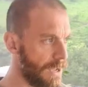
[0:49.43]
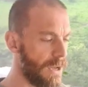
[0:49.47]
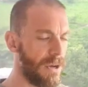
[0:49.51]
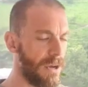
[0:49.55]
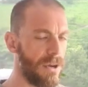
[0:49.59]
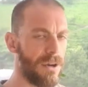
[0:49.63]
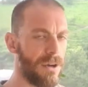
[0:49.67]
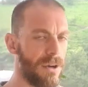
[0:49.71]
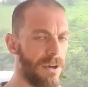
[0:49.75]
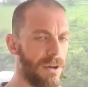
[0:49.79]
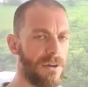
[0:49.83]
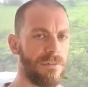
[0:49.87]

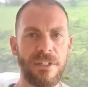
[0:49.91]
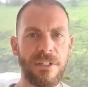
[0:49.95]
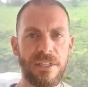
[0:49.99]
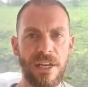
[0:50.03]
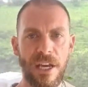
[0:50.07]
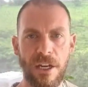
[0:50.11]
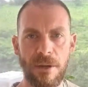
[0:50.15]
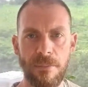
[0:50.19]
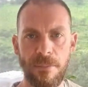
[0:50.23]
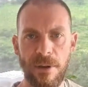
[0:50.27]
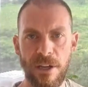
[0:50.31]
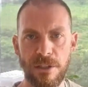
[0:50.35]
From a
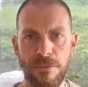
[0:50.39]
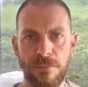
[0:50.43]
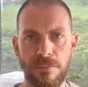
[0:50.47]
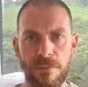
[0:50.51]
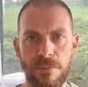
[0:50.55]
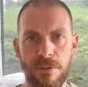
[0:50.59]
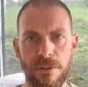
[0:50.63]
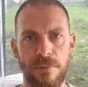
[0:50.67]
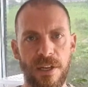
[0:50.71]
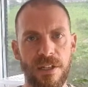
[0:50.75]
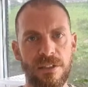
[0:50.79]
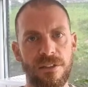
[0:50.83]
database
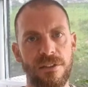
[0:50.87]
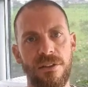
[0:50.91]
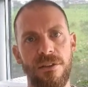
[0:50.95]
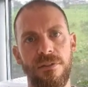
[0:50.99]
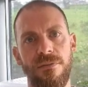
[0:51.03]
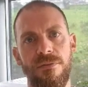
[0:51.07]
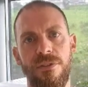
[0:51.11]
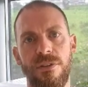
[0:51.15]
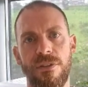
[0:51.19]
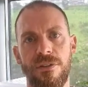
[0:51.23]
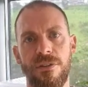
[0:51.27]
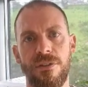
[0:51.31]

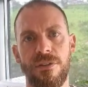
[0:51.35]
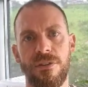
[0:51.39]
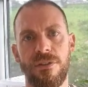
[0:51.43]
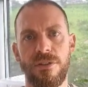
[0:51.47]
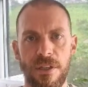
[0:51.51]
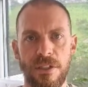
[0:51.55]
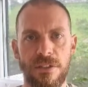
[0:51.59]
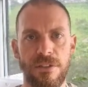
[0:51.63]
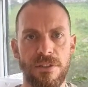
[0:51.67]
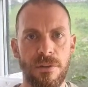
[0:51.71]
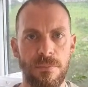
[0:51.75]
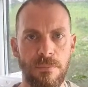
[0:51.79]
perspective, this is
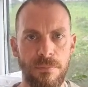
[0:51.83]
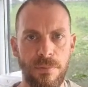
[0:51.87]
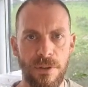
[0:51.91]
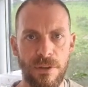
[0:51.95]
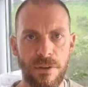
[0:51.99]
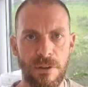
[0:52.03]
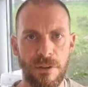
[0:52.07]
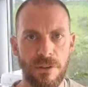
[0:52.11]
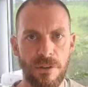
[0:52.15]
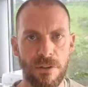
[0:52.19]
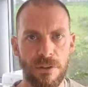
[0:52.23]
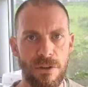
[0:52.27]
much simpler
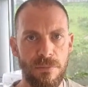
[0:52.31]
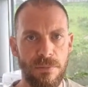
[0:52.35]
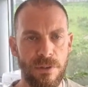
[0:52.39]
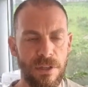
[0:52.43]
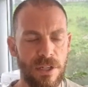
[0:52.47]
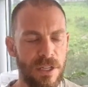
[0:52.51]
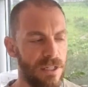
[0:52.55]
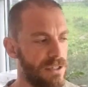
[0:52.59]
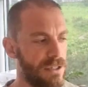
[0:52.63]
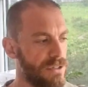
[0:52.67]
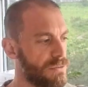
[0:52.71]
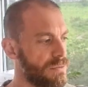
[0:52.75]
than the
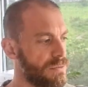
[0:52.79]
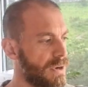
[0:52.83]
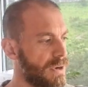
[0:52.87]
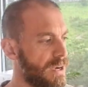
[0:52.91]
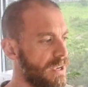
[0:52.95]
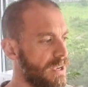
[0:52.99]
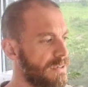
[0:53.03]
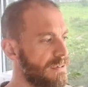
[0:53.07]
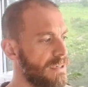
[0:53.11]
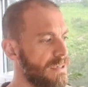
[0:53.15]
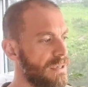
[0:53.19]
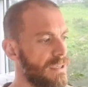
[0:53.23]
Kubernetes
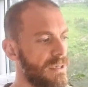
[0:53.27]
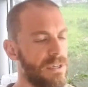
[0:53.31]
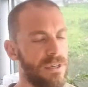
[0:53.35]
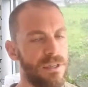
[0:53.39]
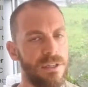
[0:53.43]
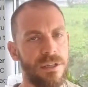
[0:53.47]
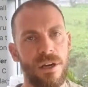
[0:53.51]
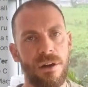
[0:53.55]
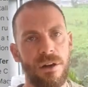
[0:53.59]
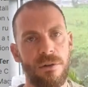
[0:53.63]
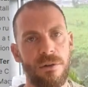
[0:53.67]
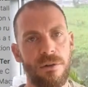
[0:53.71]
one.
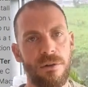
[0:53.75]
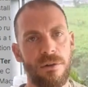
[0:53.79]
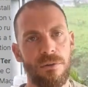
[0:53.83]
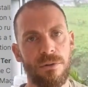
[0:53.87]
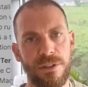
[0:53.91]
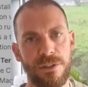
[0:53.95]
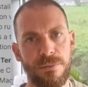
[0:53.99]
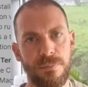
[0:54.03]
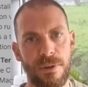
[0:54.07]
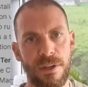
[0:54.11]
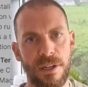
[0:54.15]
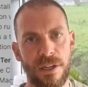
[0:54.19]
Here we'll be
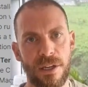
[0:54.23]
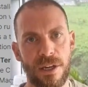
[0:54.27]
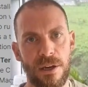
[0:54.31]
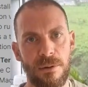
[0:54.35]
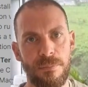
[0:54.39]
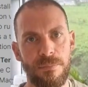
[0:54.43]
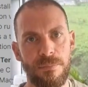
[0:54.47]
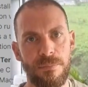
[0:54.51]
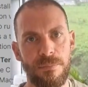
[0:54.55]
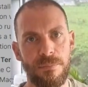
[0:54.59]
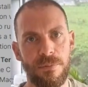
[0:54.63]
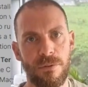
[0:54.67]
spinning up
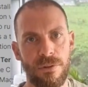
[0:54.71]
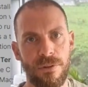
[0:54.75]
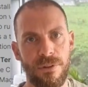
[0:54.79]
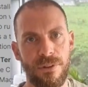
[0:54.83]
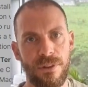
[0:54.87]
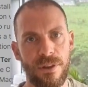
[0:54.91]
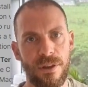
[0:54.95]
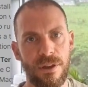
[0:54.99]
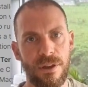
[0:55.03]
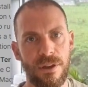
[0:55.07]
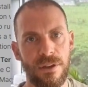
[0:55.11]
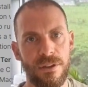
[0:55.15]
all
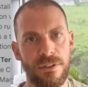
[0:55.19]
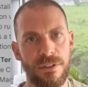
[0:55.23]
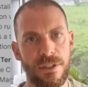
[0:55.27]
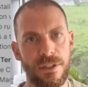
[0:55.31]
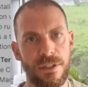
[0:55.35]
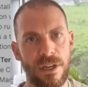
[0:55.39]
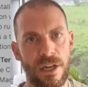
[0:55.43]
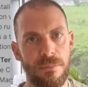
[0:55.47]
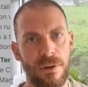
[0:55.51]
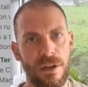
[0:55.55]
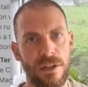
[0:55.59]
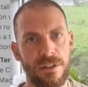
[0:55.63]
the
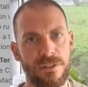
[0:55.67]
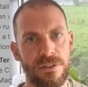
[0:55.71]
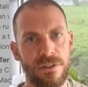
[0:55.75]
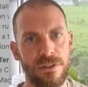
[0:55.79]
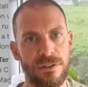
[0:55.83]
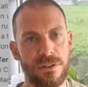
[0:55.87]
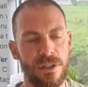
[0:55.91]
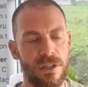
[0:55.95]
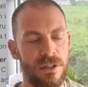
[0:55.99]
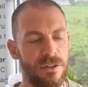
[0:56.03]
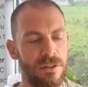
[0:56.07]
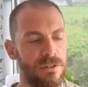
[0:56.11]

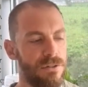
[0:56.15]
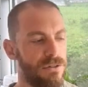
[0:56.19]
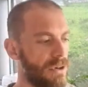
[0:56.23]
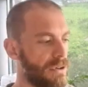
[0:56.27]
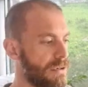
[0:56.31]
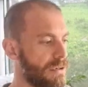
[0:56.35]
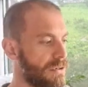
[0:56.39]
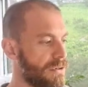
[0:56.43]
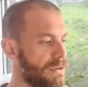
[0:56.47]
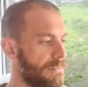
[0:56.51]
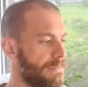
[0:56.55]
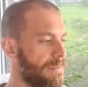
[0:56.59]
databases in
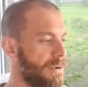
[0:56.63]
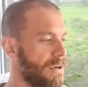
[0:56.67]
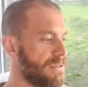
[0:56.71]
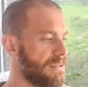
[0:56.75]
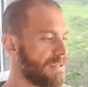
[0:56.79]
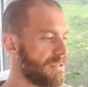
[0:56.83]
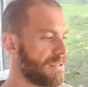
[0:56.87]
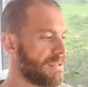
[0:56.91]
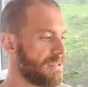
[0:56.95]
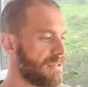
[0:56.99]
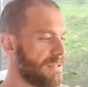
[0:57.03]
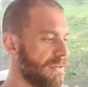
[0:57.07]
Docker Compose
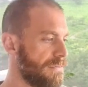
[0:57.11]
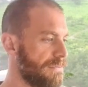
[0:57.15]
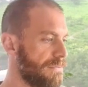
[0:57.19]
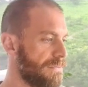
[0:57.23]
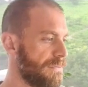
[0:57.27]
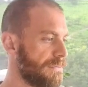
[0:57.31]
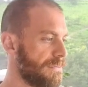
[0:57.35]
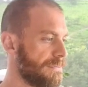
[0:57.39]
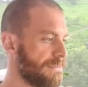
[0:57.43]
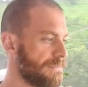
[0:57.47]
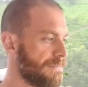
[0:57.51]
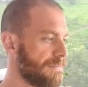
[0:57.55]
itself.
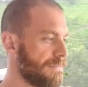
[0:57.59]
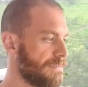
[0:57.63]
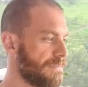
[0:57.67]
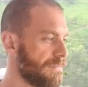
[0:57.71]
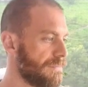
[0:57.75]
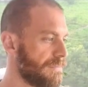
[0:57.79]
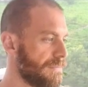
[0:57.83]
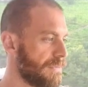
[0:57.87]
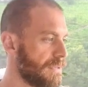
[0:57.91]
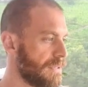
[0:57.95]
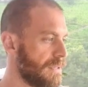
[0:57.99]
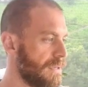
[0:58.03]

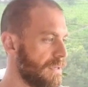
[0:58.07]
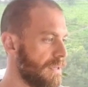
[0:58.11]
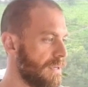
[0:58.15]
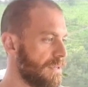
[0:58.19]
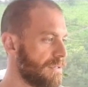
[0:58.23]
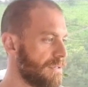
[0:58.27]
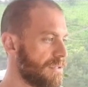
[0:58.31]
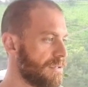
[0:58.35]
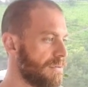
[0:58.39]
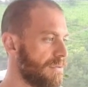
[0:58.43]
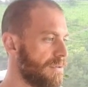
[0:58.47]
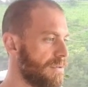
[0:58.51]

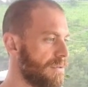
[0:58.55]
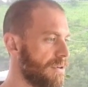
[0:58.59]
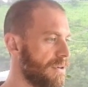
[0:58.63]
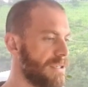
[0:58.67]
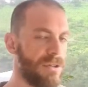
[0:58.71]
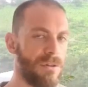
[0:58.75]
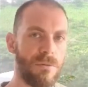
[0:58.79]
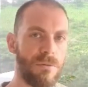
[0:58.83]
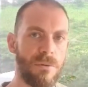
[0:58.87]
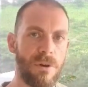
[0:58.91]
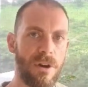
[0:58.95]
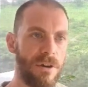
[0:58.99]
So we don't need
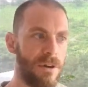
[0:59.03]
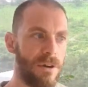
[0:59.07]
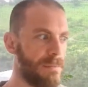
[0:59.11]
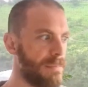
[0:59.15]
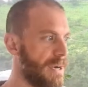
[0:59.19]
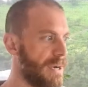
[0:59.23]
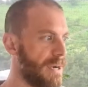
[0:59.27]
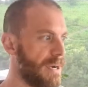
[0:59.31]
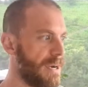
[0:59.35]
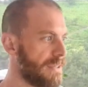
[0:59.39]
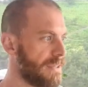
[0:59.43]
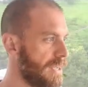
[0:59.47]
to worry
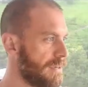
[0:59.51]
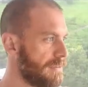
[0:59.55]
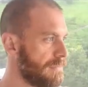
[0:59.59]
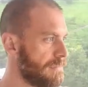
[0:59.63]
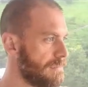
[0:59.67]
about that.